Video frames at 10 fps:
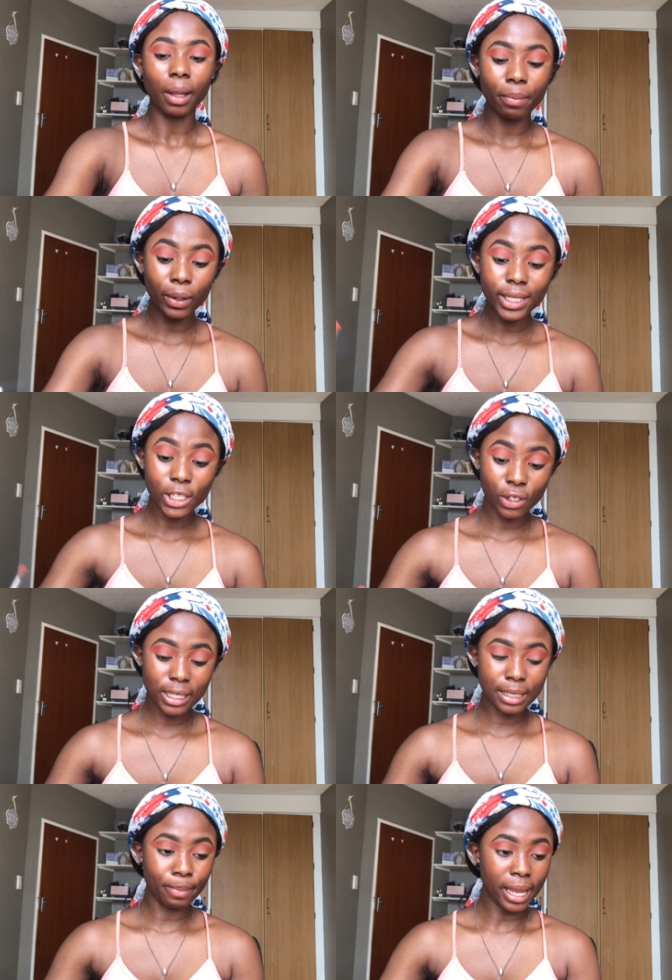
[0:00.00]
beauty
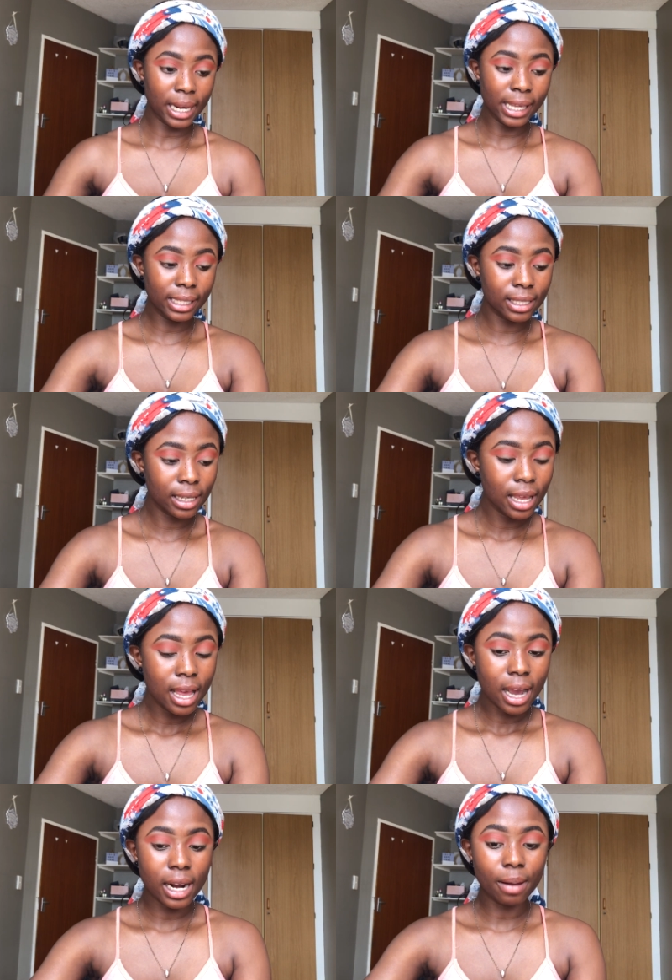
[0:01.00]
treats palette
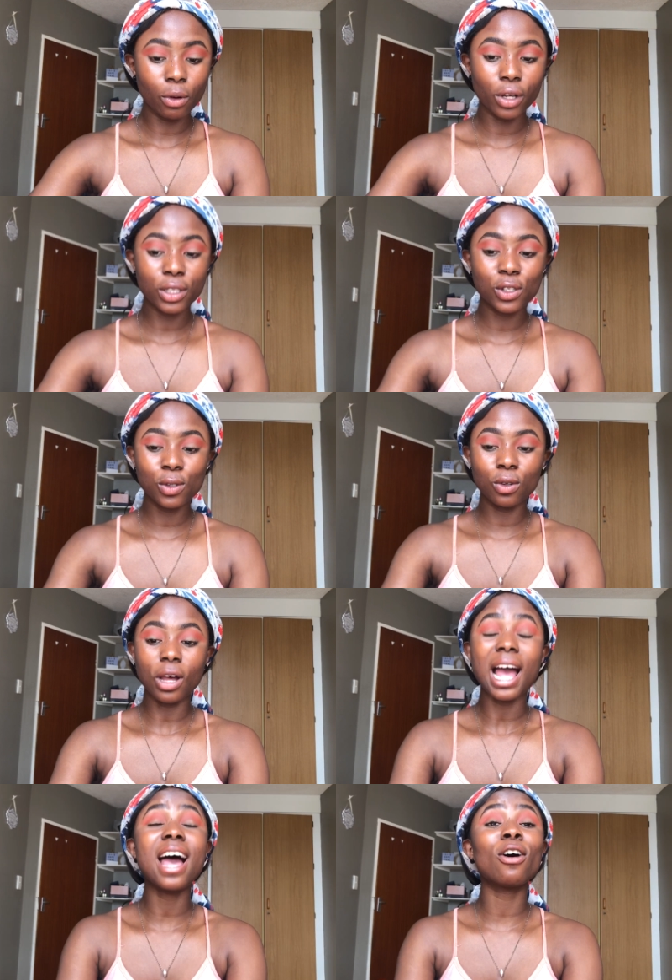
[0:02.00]
and i'm going to
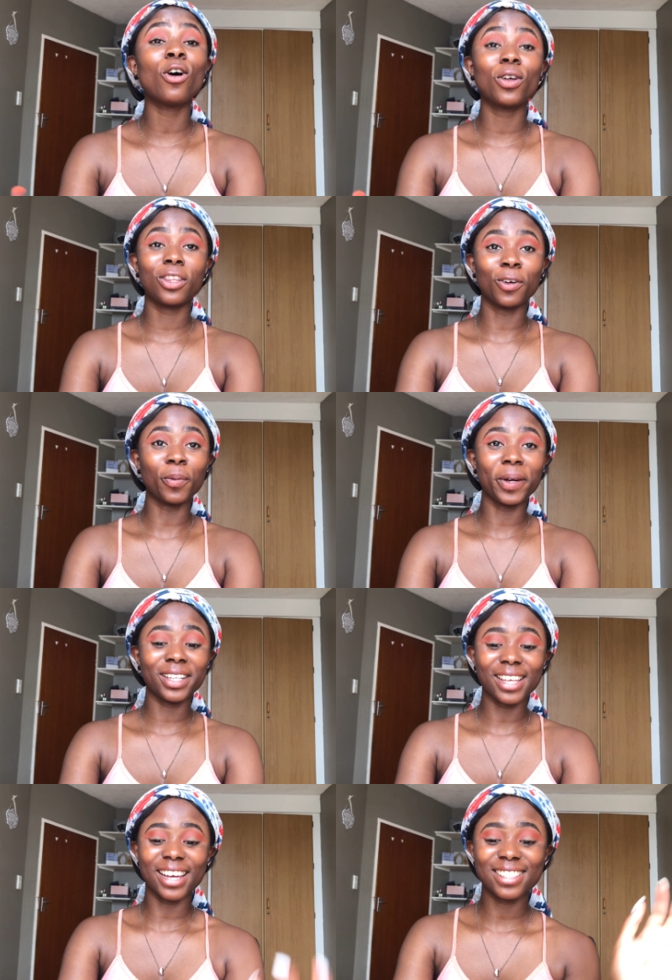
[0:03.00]
oh no
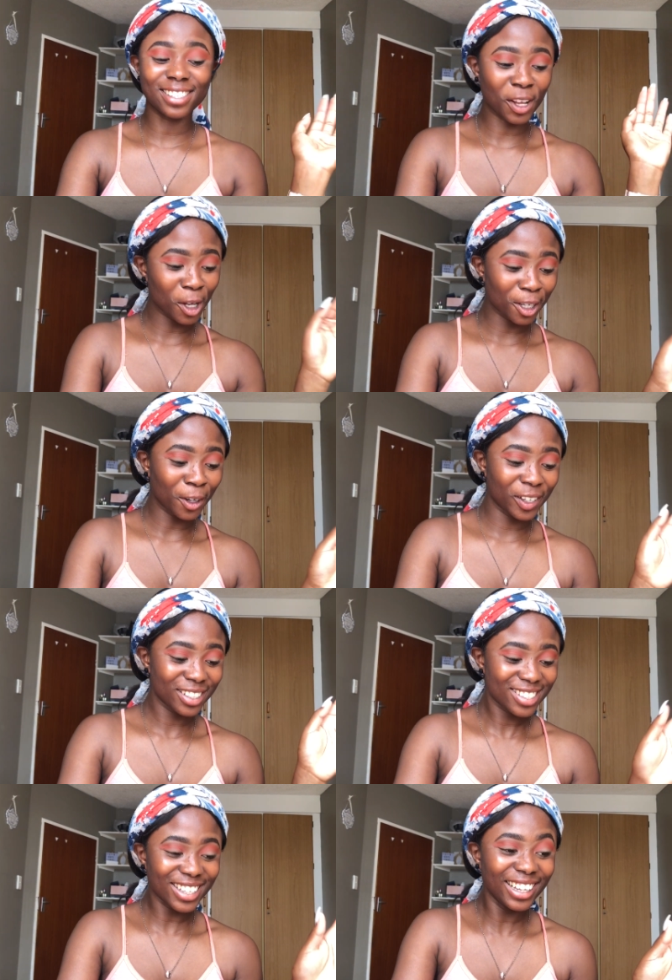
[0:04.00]
wait guys it's a cut crease